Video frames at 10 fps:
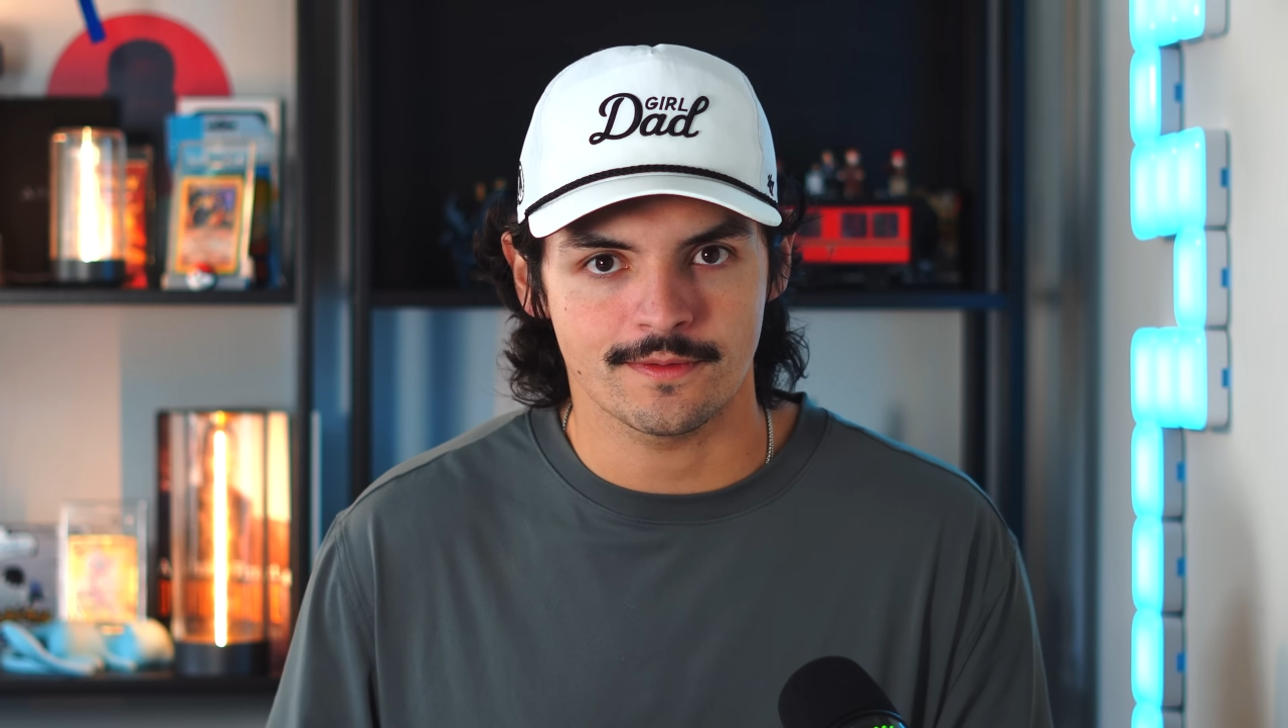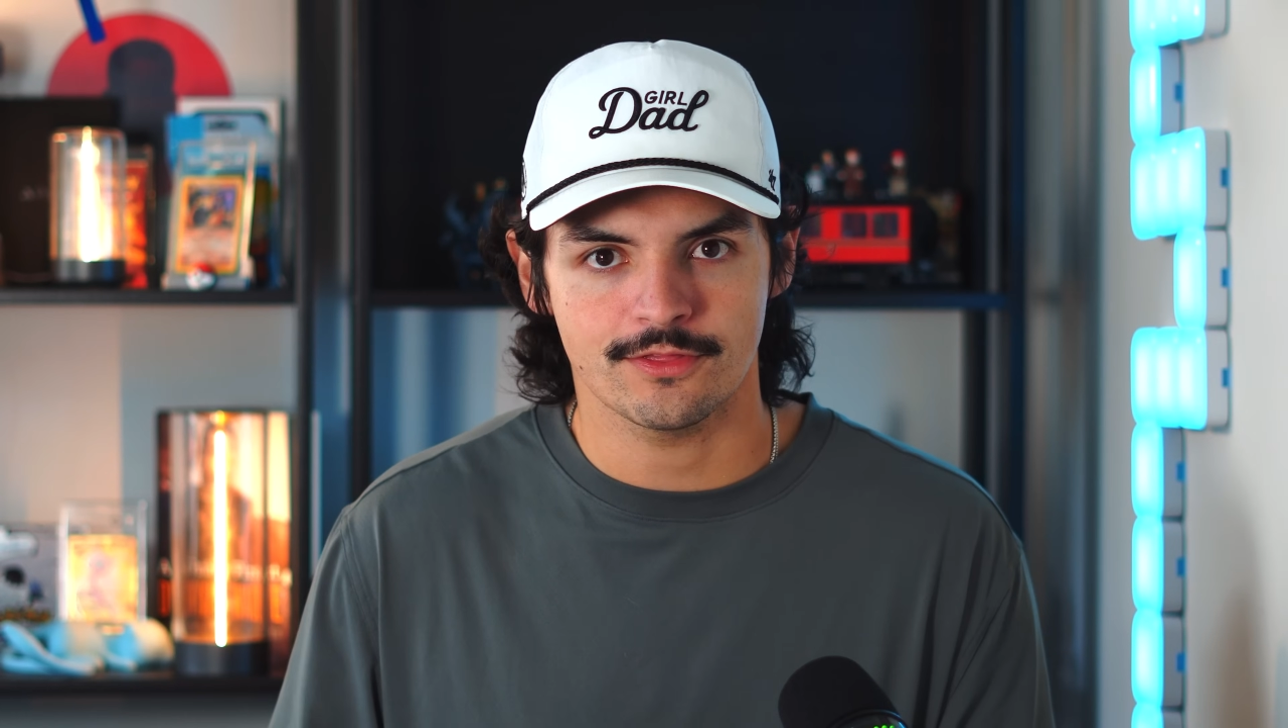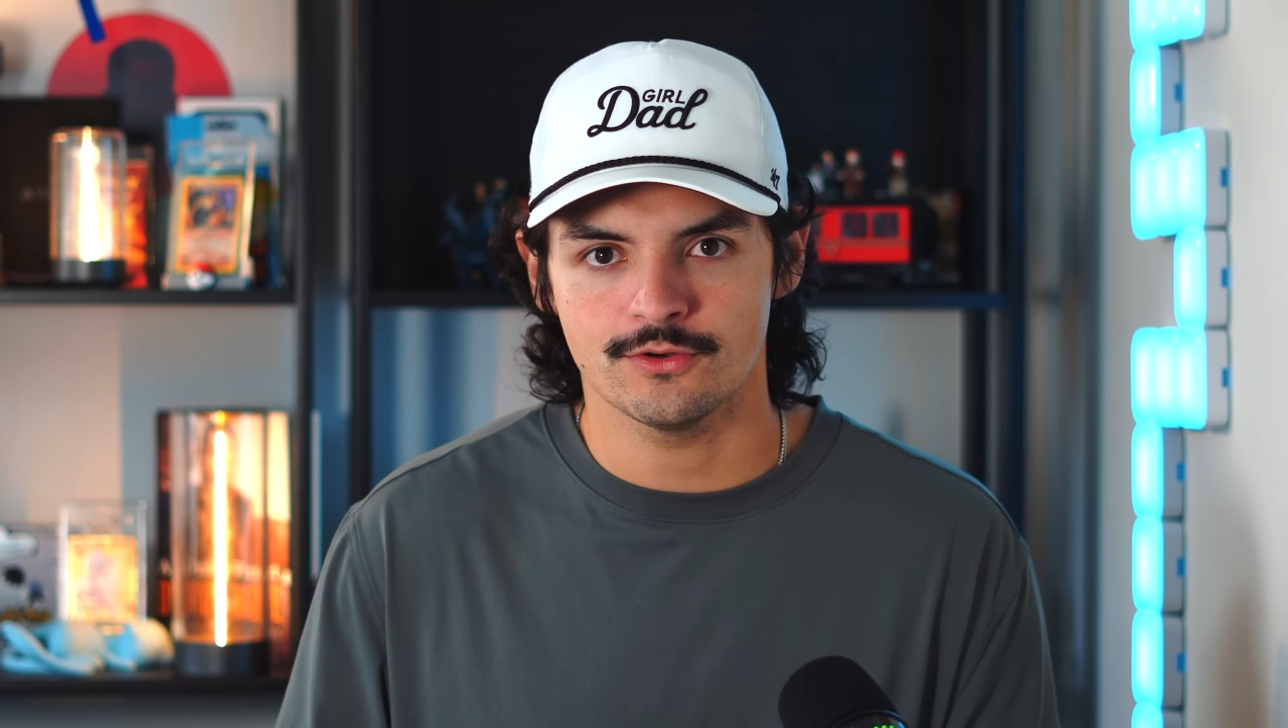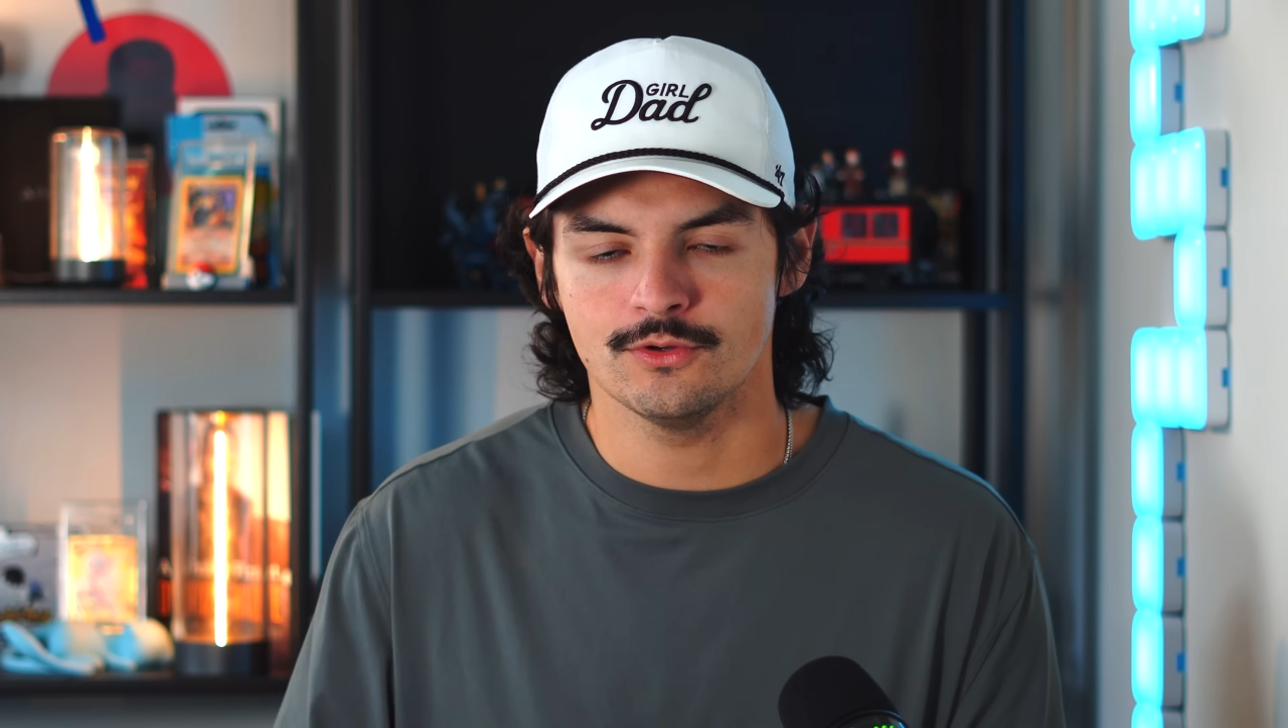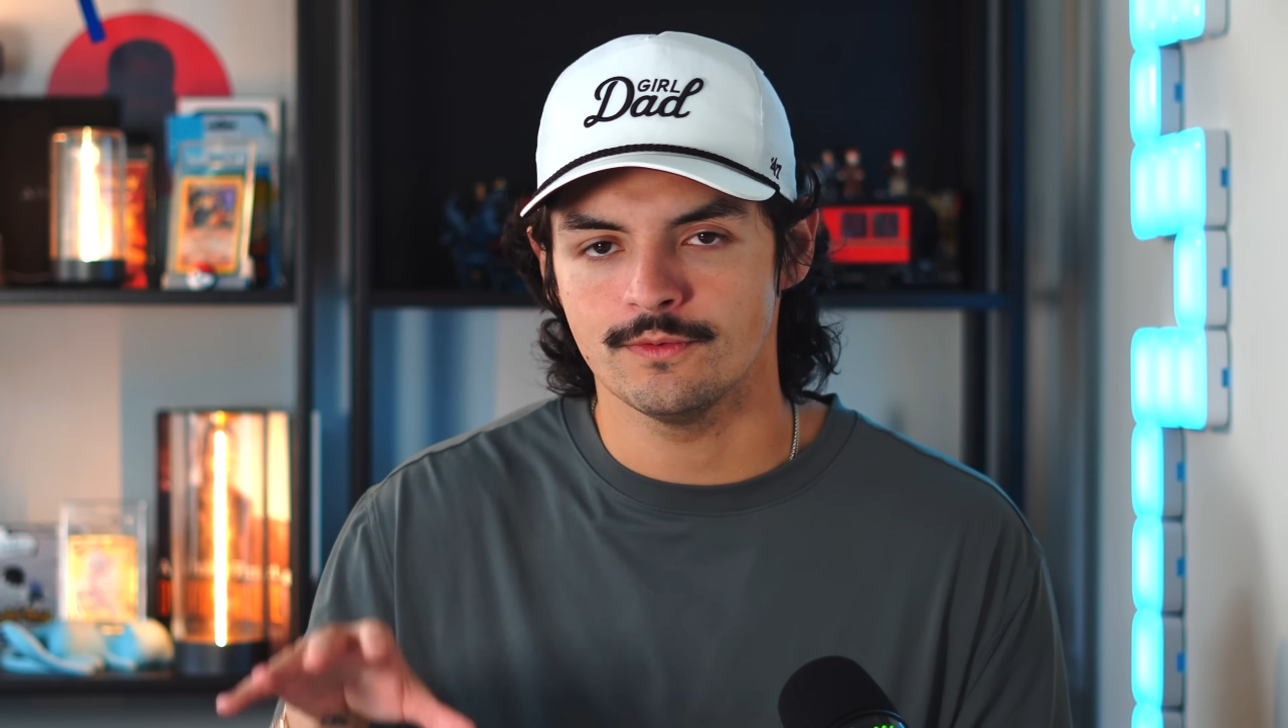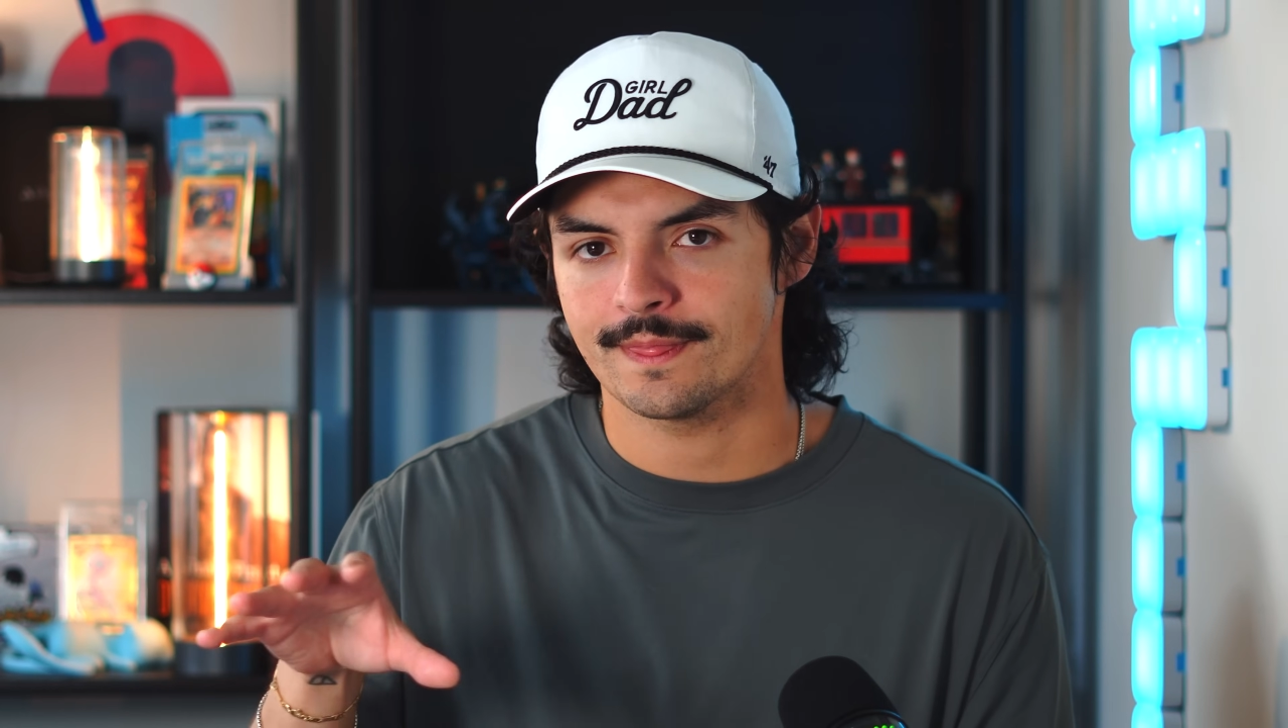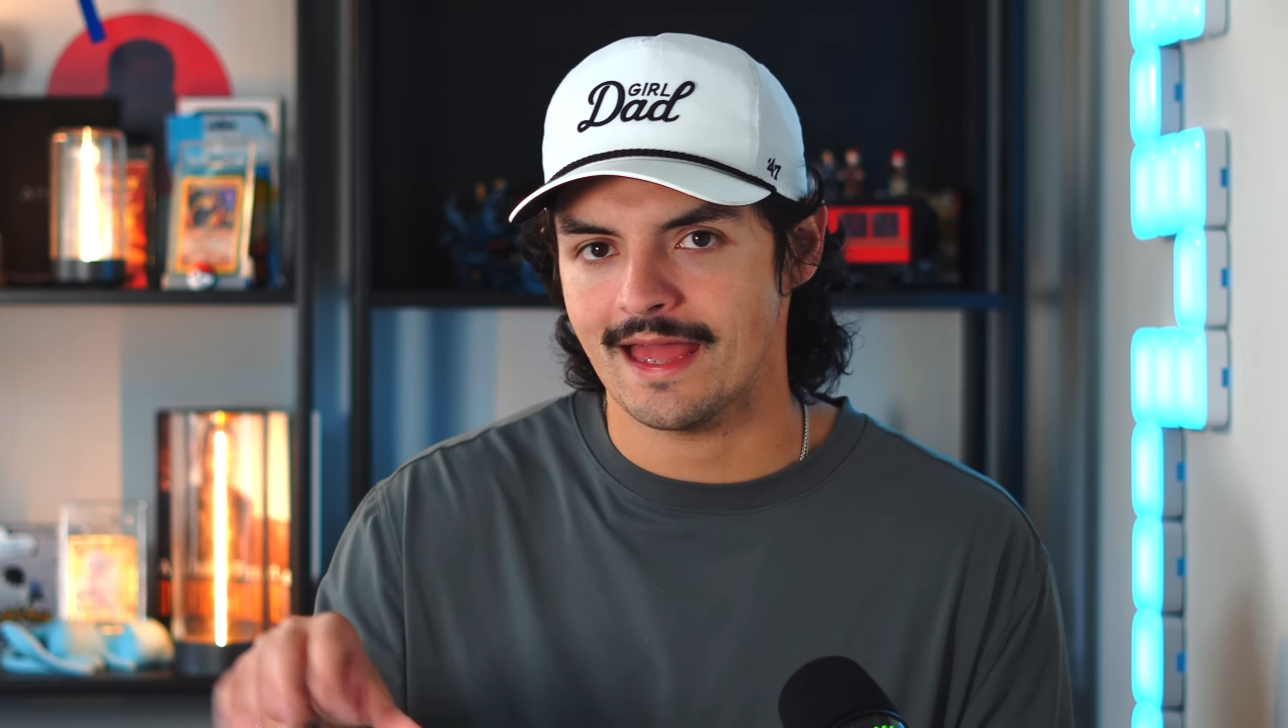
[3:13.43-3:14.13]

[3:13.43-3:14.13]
through